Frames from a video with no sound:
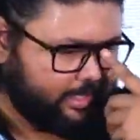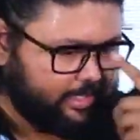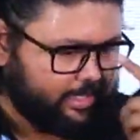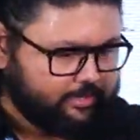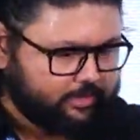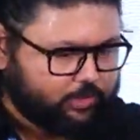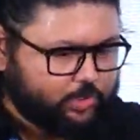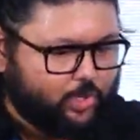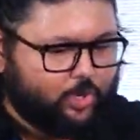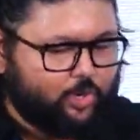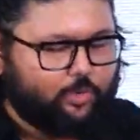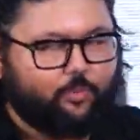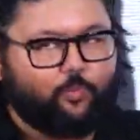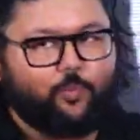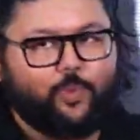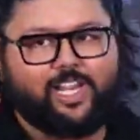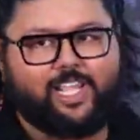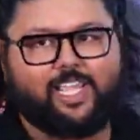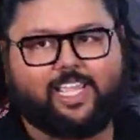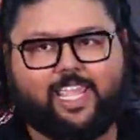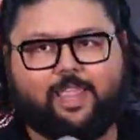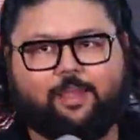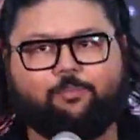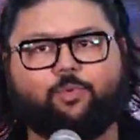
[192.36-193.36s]
So when
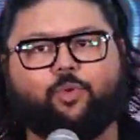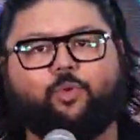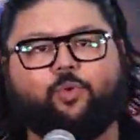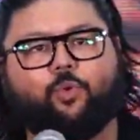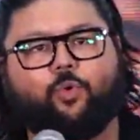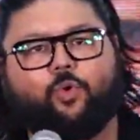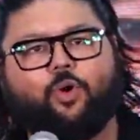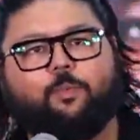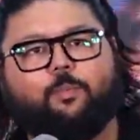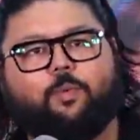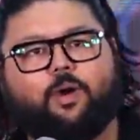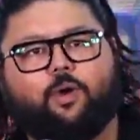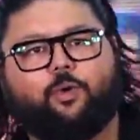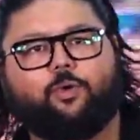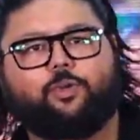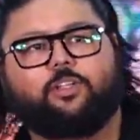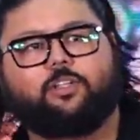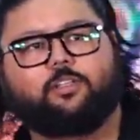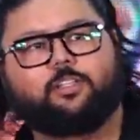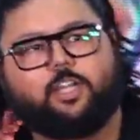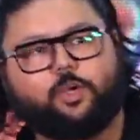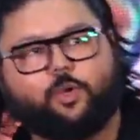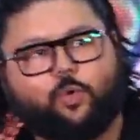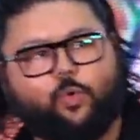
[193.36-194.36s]
I came to know about
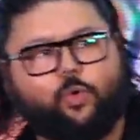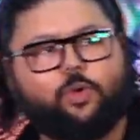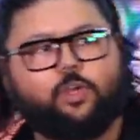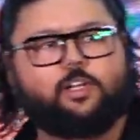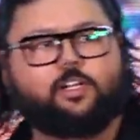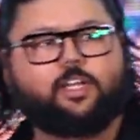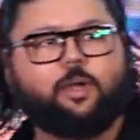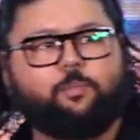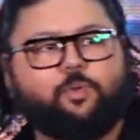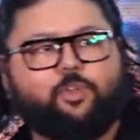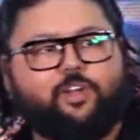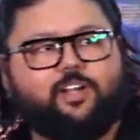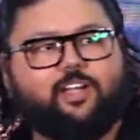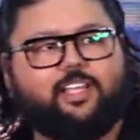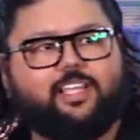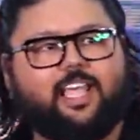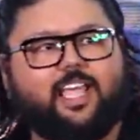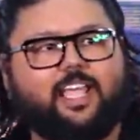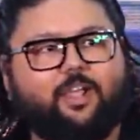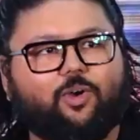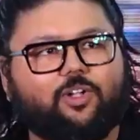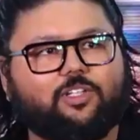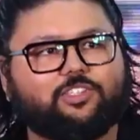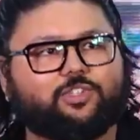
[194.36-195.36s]
the Google community,
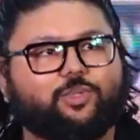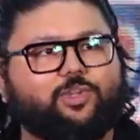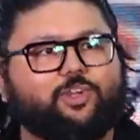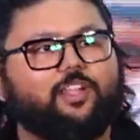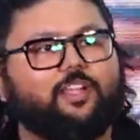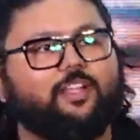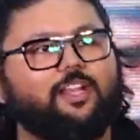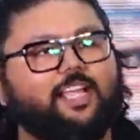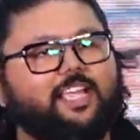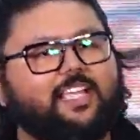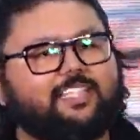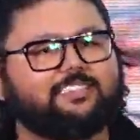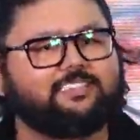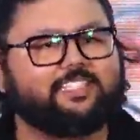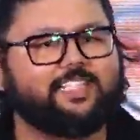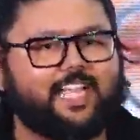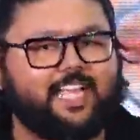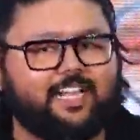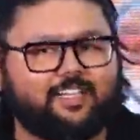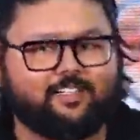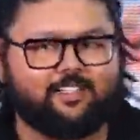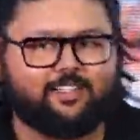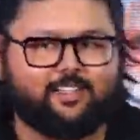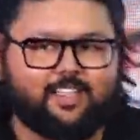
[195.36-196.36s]
I also realized
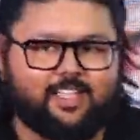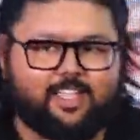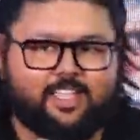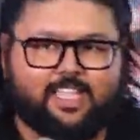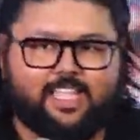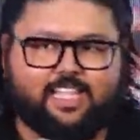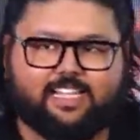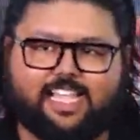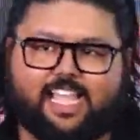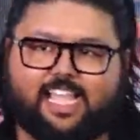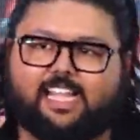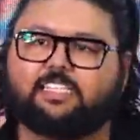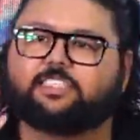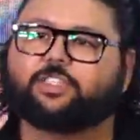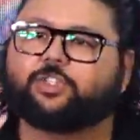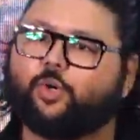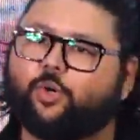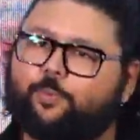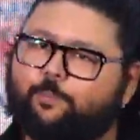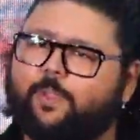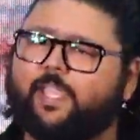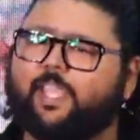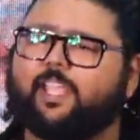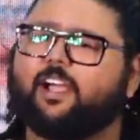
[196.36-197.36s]
that there
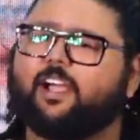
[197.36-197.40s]
should be